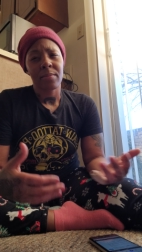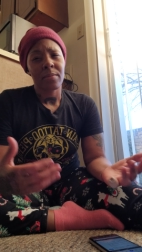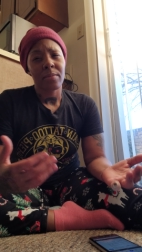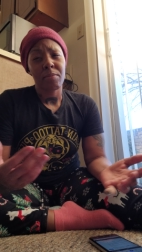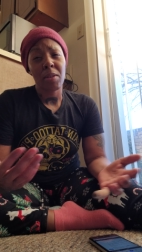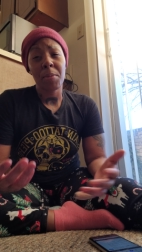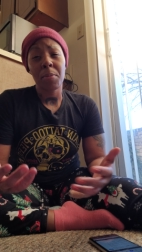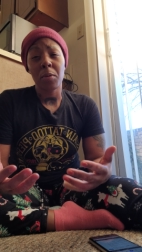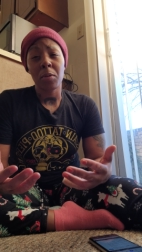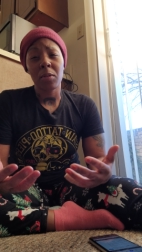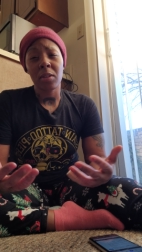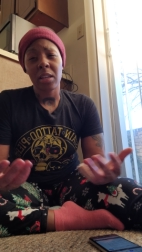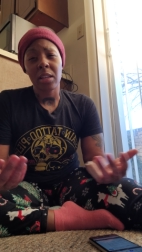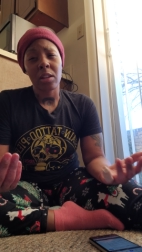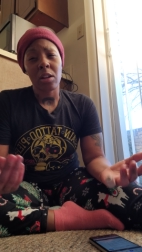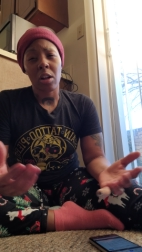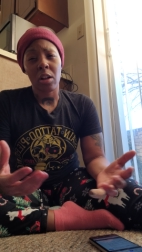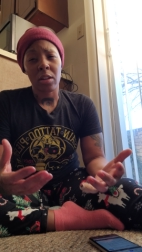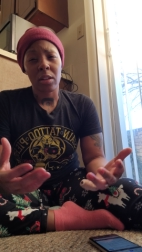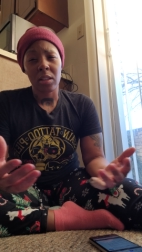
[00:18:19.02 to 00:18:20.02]
people get
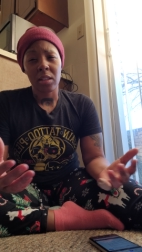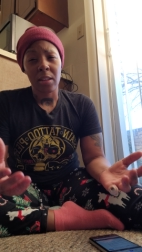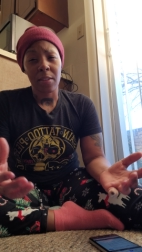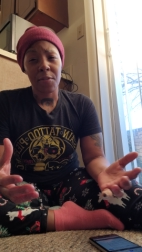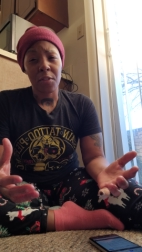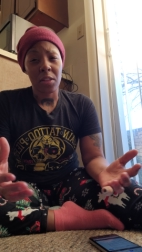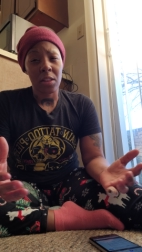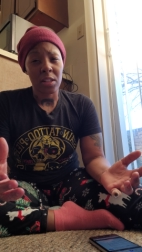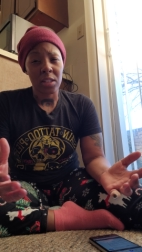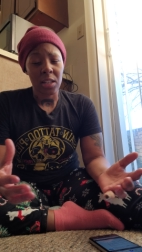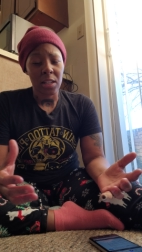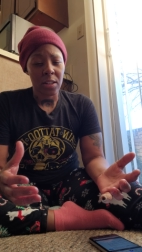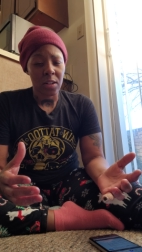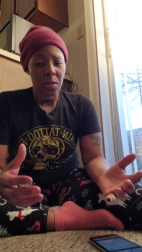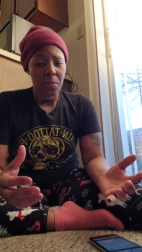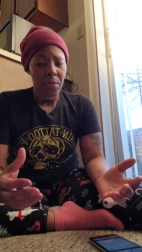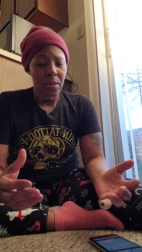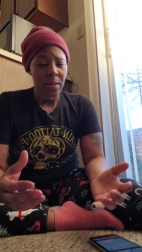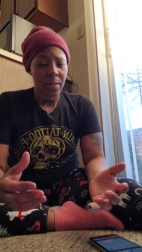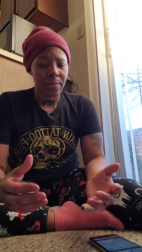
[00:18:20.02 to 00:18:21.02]
all in their feelings a little
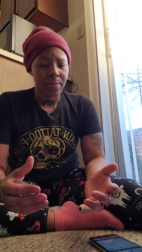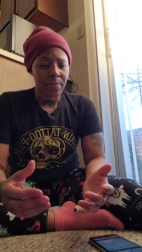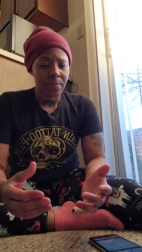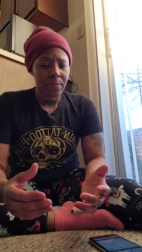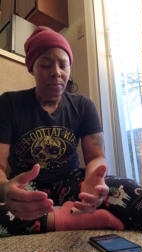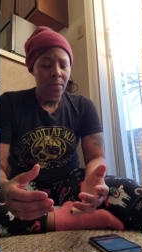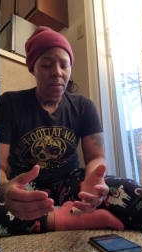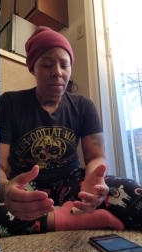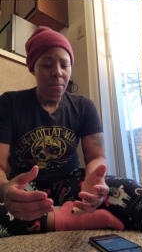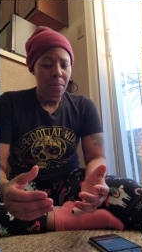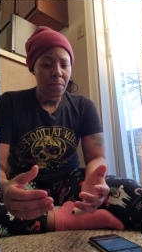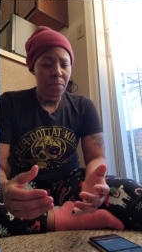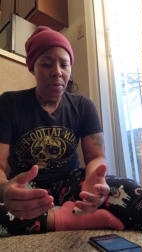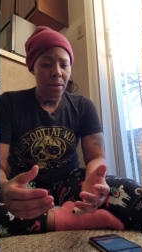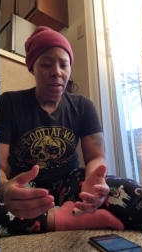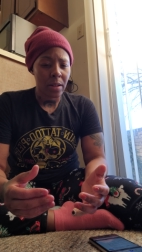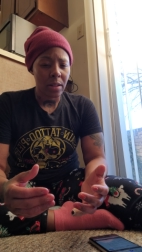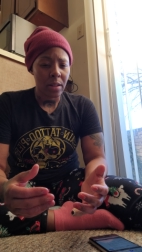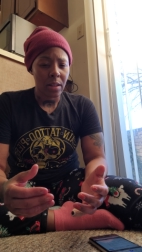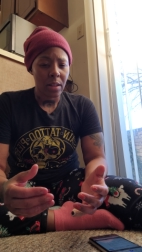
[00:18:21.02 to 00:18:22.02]
bit.
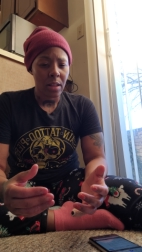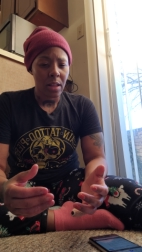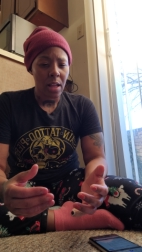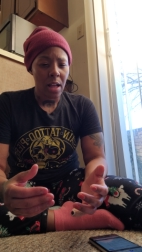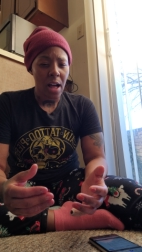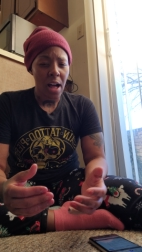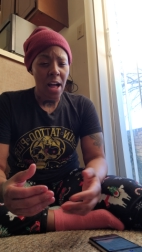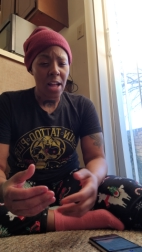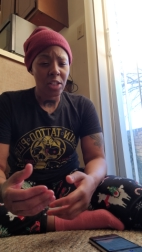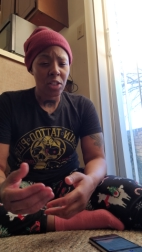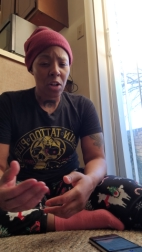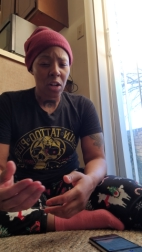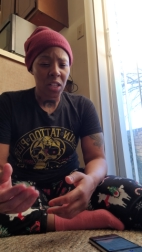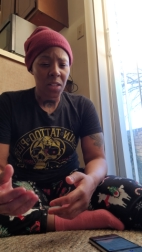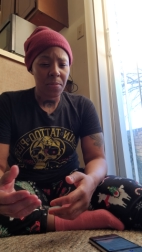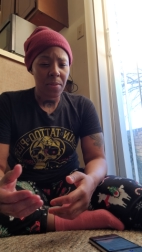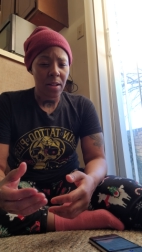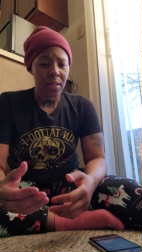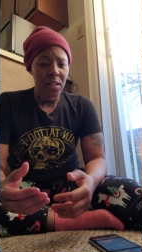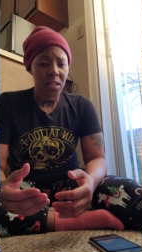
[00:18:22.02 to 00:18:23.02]
But I talked
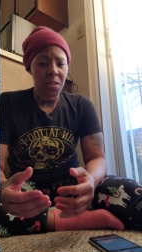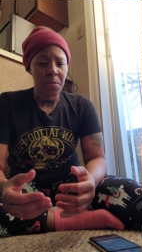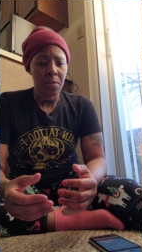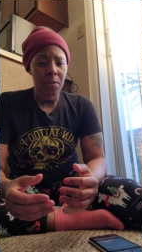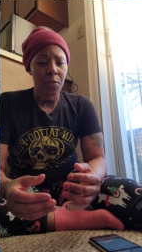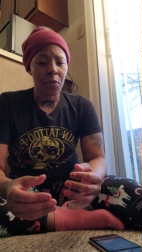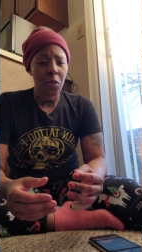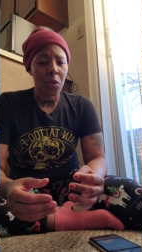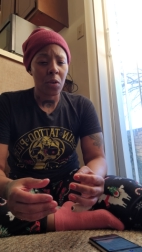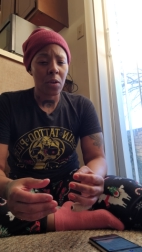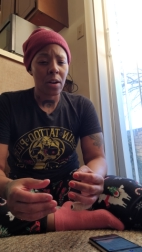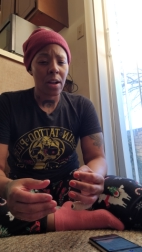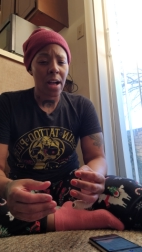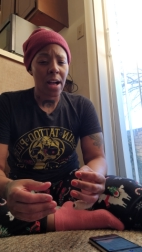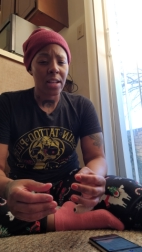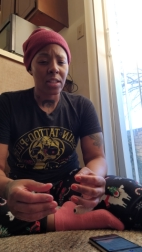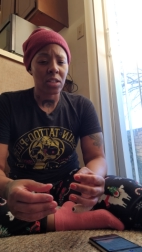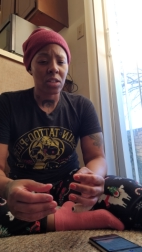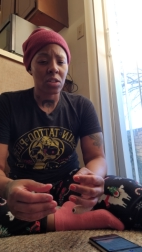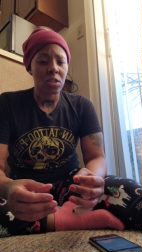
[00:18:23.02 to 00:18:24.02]
about this before
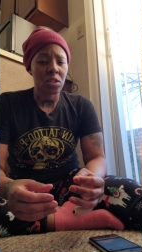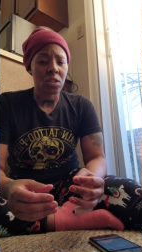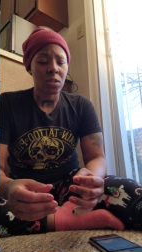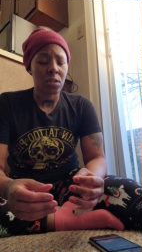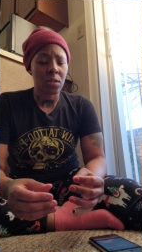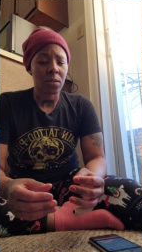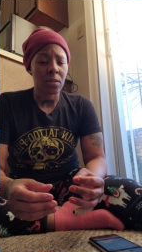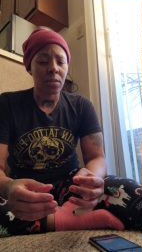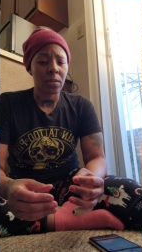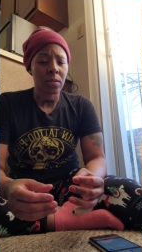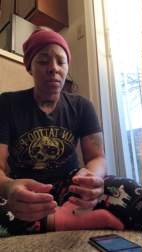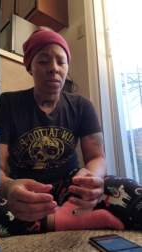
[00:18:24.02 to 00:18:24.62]
as into